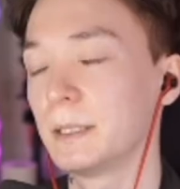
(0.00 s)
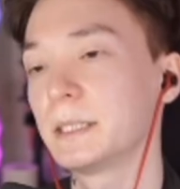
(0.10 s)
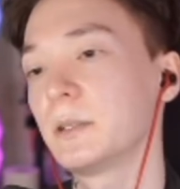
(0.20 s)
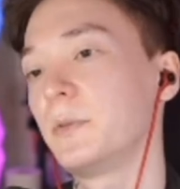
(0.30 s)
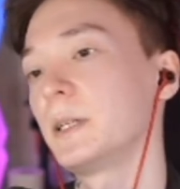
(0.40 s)

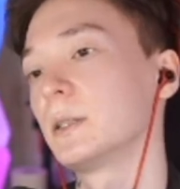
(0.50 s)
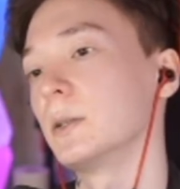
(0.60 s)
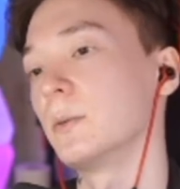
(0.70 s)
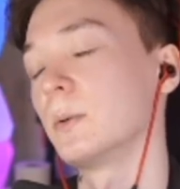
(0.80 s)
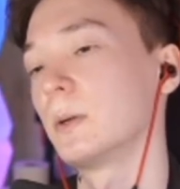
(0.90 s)
That's the thing
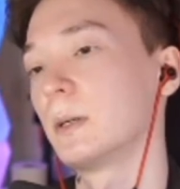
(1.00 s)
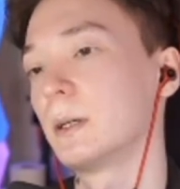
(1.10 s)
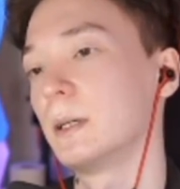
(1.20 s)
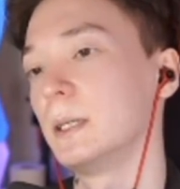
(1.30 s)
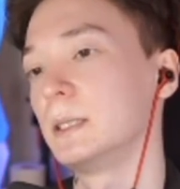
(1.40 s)
though.
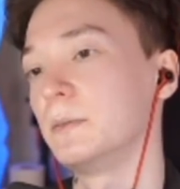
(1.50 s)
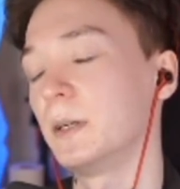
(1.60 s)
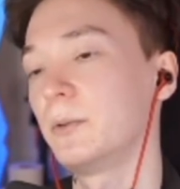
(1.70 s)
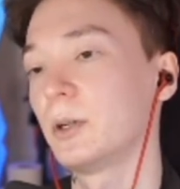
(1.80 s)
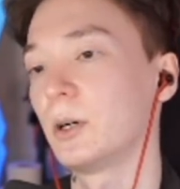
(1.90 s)
It's
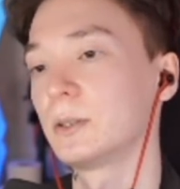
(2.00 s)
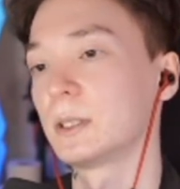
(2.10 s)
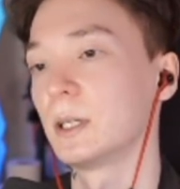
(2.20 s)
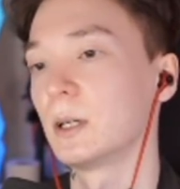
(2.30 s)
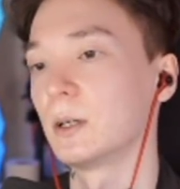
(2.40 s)
very hard to
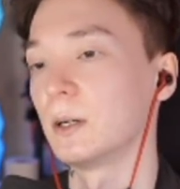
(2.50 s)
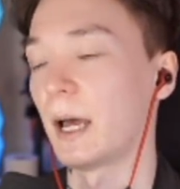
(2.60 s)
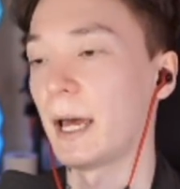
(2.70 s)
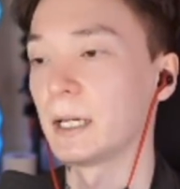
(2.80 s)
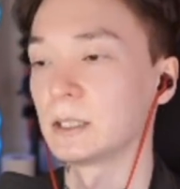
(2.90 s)
kill a
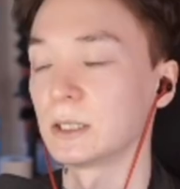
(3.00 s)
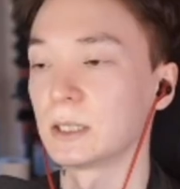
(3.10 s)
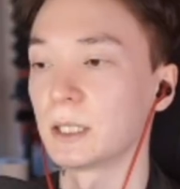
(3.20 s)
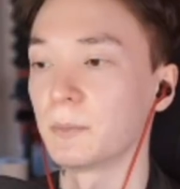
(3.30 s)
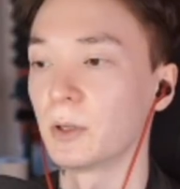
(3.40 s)
Ashe that's
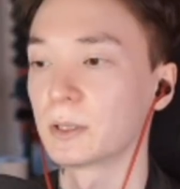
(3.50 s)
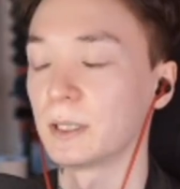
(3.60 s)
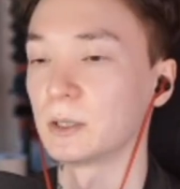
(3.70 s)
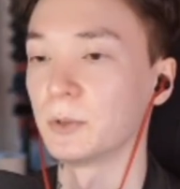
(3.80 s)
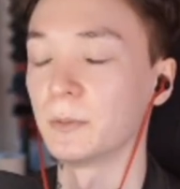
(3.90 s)
getting pocketed
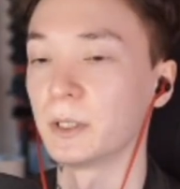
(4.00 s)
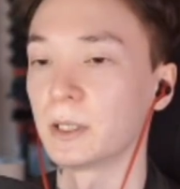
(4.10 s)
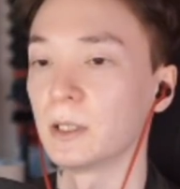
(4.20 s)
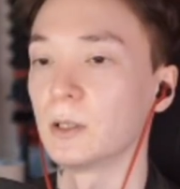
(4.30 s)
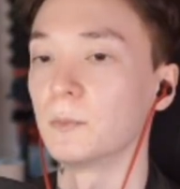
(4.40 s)
as
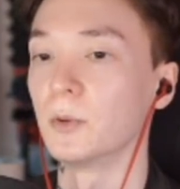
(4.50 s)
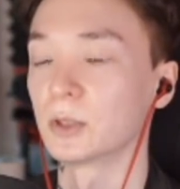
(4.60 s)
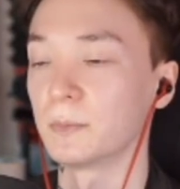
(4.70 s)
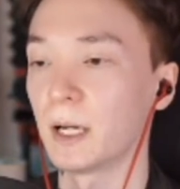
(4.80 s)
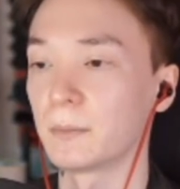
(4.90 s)
Widowmaker on
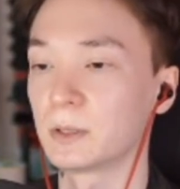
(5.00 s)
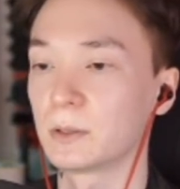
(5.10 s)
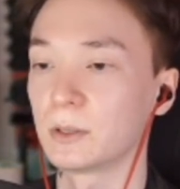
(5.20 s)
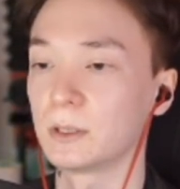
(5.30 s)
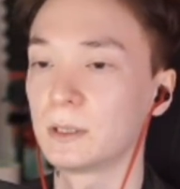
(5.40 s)
most maps,
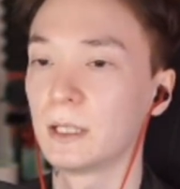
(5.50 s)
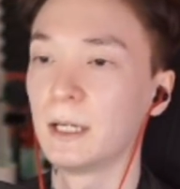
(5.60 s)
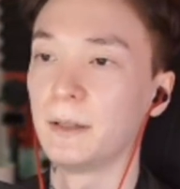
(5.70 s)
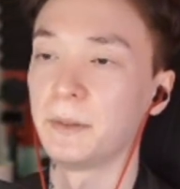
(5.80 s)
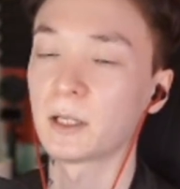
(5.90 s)
because
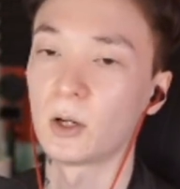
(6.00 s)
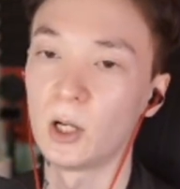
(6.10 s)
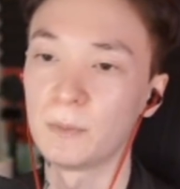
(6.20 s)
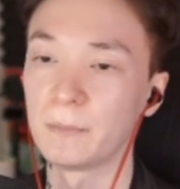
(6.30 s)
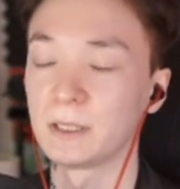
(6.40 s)
not
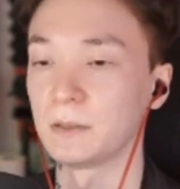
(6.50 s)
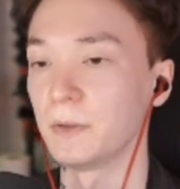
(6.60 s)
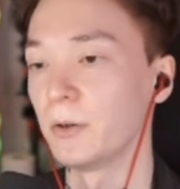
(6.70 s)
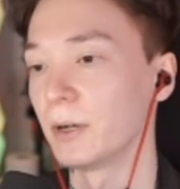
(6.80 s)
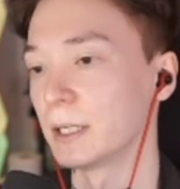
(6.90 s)
all maps is
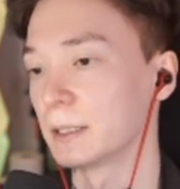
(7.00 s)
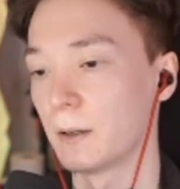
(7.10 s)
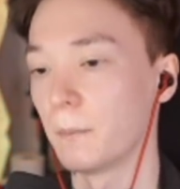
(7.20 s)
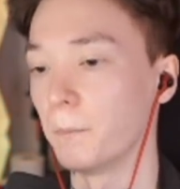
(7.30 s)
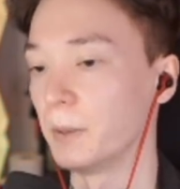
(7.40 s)
very like
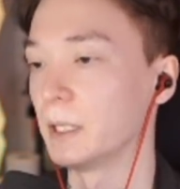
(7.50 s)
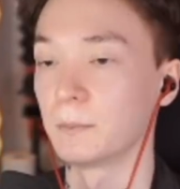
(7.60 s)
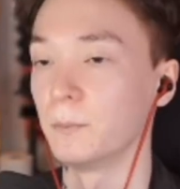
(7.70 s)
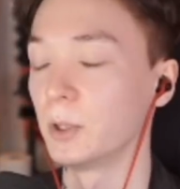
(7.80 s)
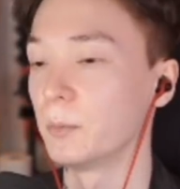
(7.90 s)

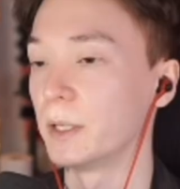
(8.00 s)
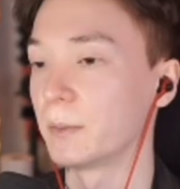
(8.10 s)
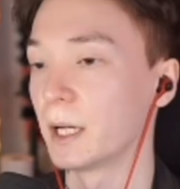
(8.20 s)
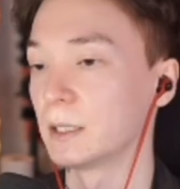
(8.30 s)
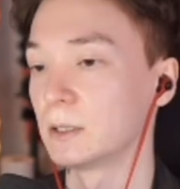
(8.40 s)
big. Widowmaker
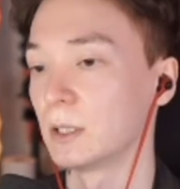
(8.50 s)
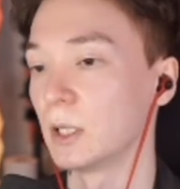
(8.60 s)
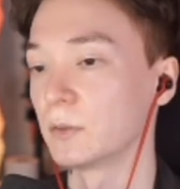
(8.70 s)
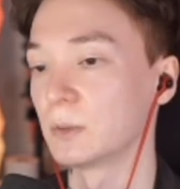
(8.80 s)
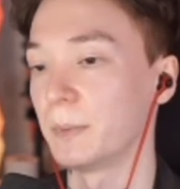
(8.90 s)
has
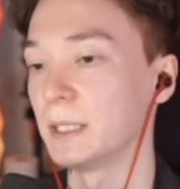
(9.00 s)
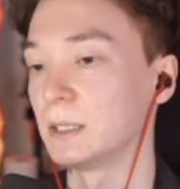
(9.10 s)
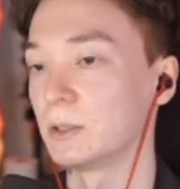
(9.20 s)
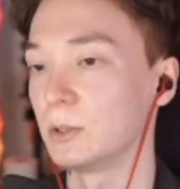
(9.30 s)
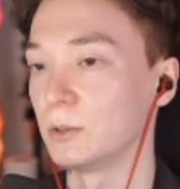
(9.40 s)
enough
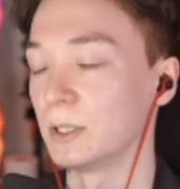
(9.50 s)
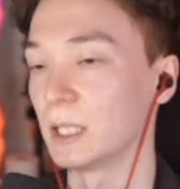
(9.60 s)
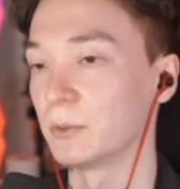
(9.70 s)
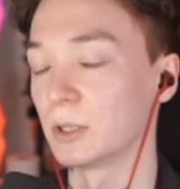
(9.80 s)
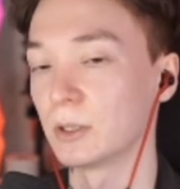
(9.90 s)
space to
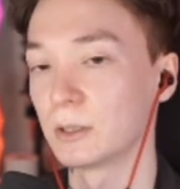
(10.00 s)
deal with her.